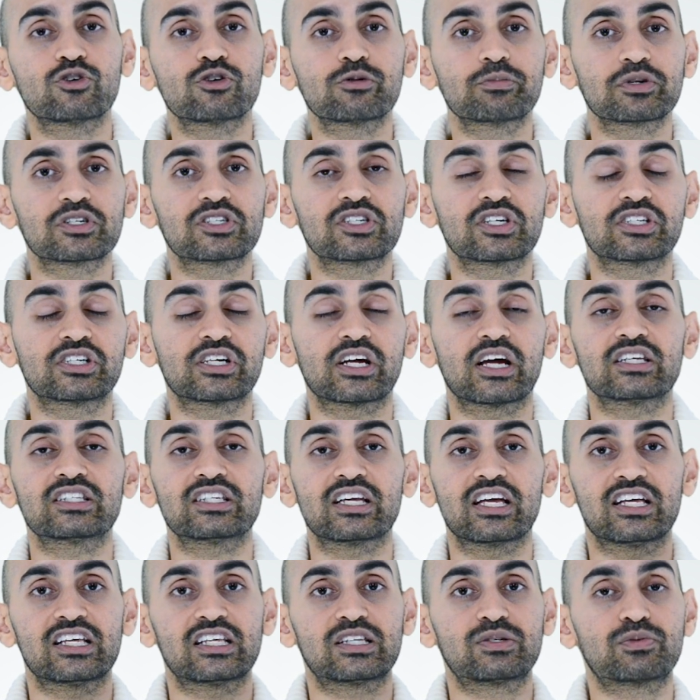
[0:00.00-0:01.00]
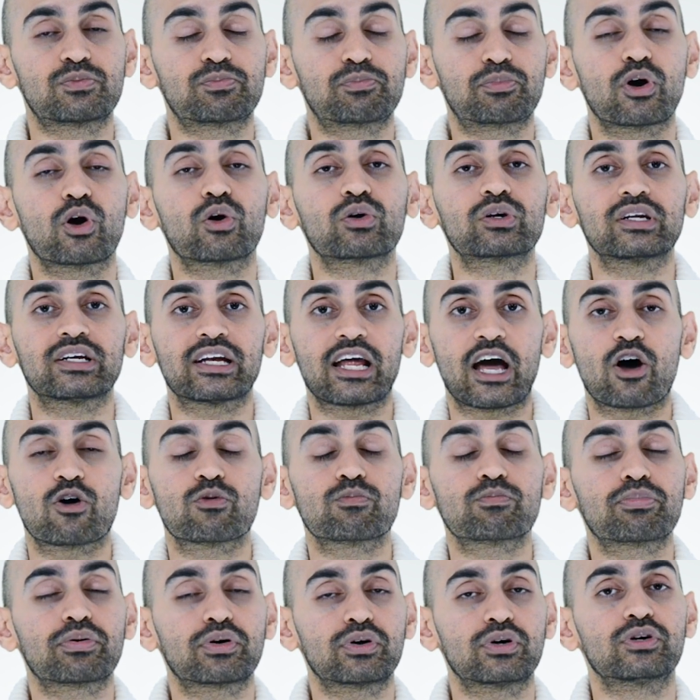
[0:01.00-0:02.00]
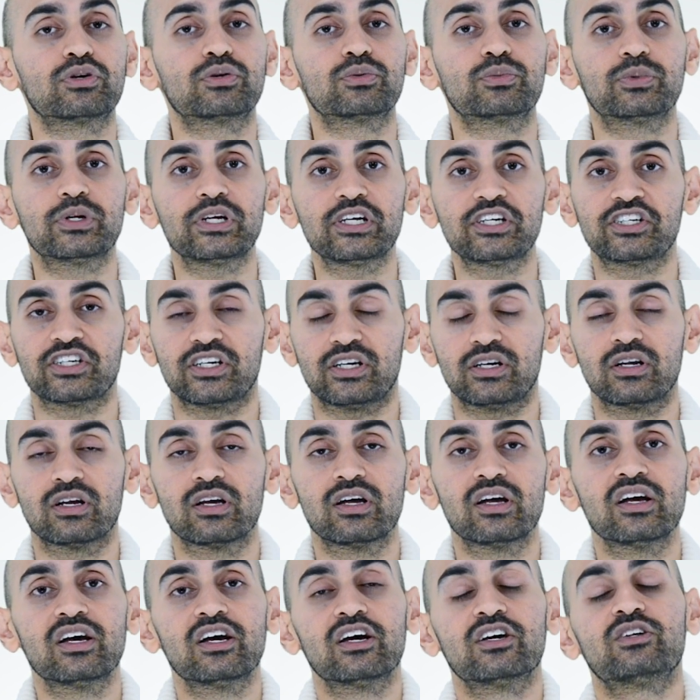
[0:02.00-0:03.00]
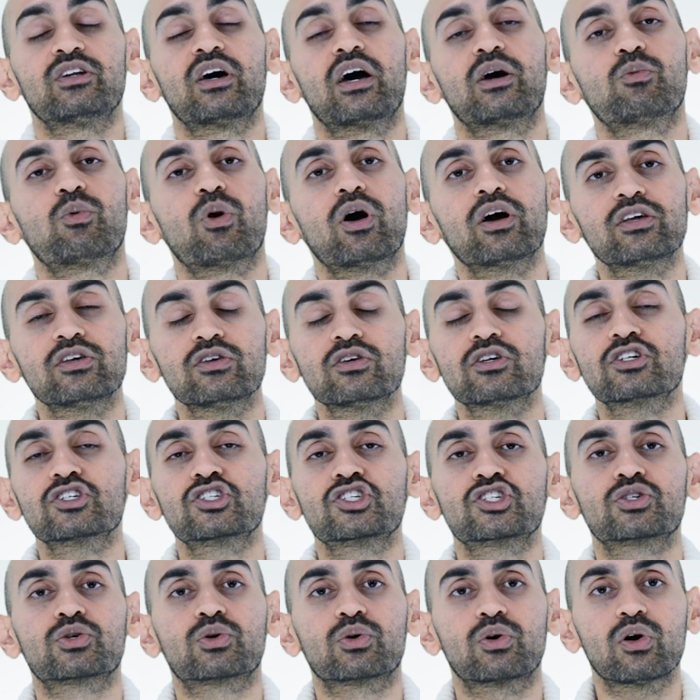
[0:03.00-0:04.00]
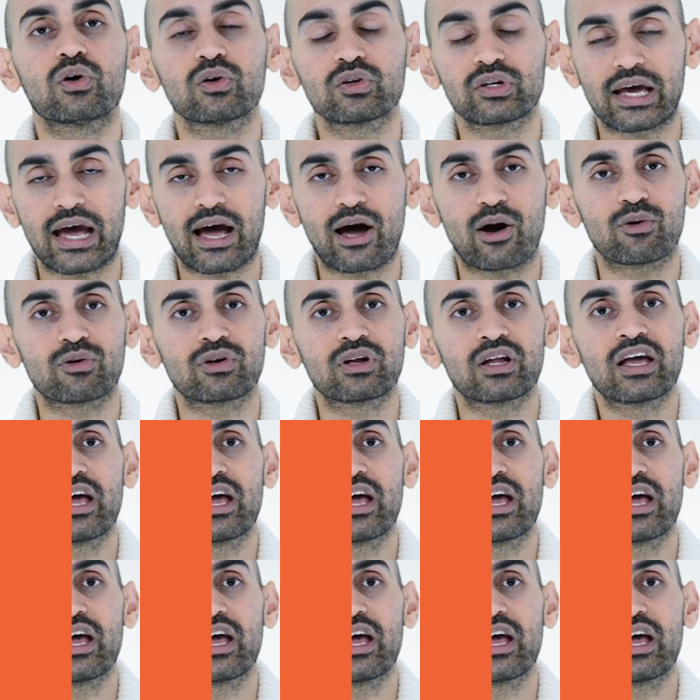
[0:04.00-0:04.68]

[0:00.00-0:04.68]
Ubersuggest, it's broken down per region. Now I want you to scroll down